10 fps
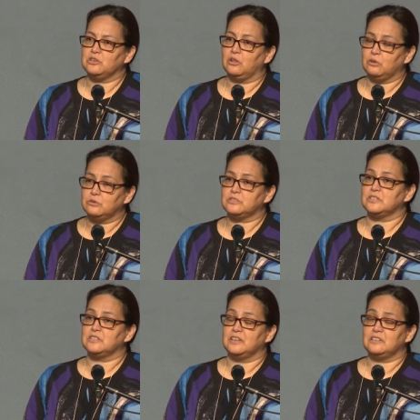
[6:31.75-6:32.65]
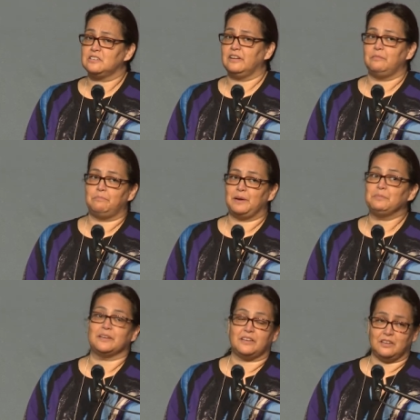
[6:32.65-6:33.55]
closes, and it's not
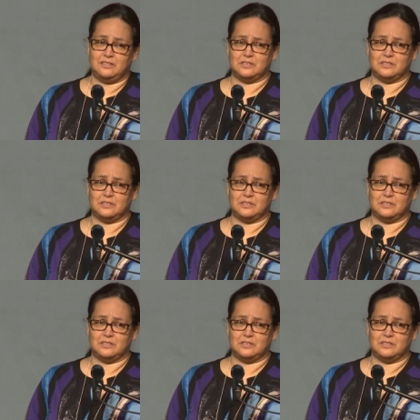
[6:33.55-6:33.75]
public yet.